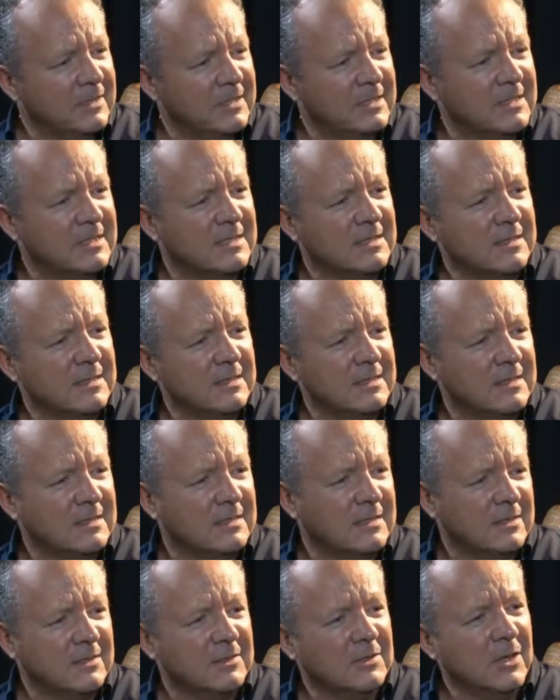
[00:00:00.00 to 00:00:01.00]
This is
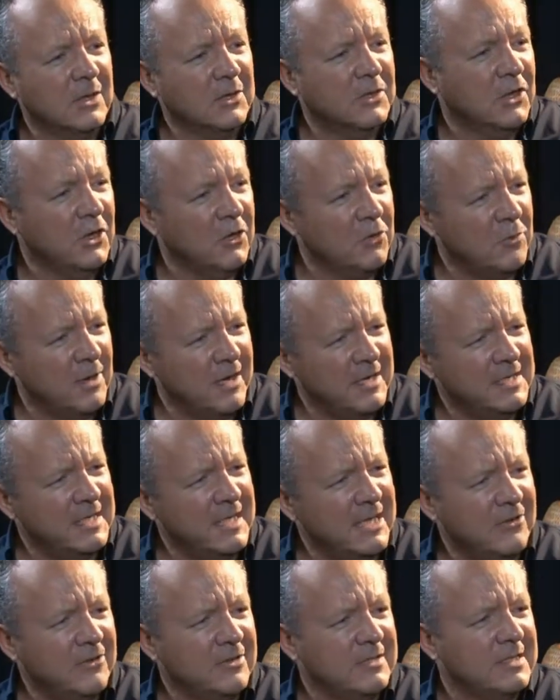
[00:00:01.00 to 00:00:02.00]
a new
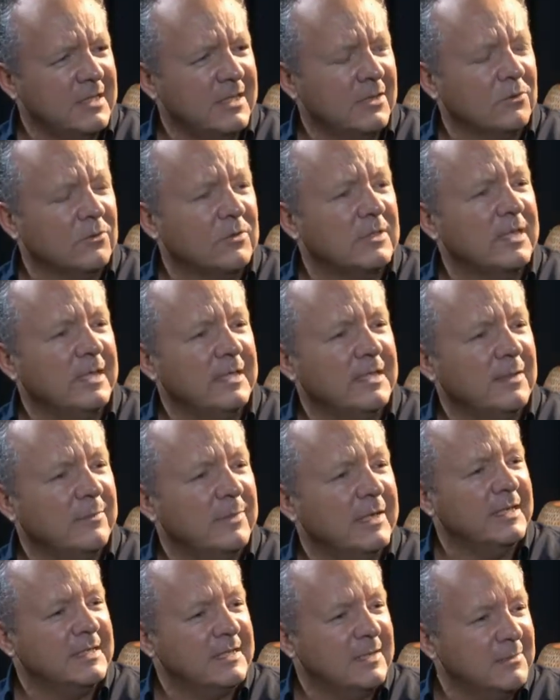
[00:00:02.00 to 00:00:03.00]
idea, is it? Or I
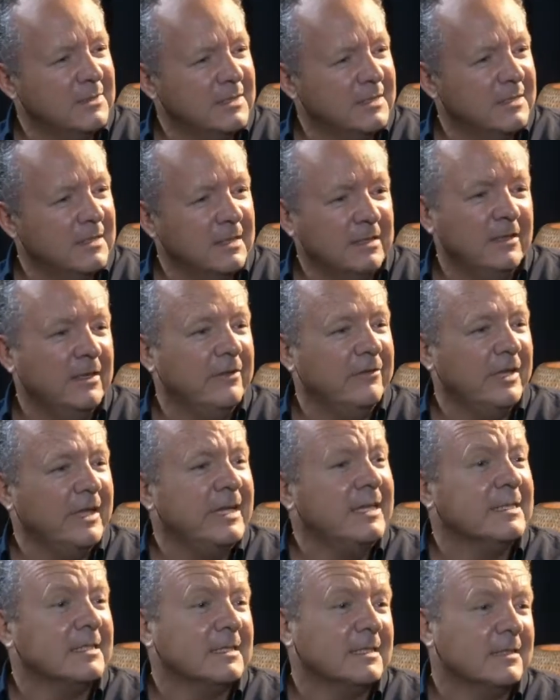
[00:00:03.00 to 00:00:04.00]
it seems, if it
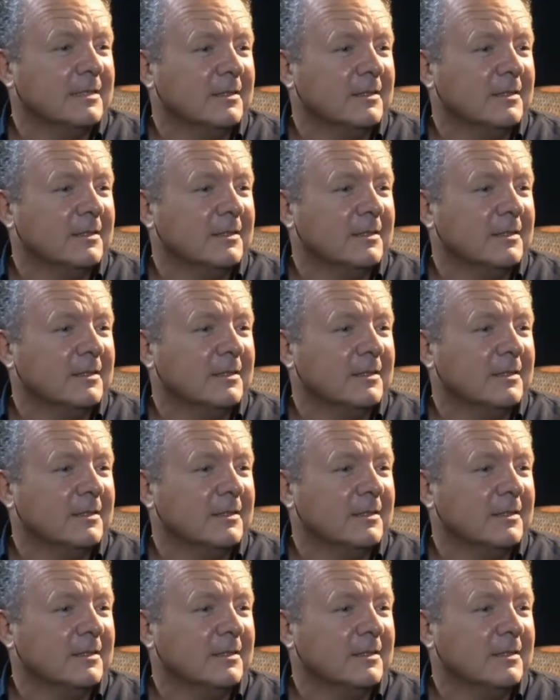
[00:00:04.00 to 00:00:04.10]
is,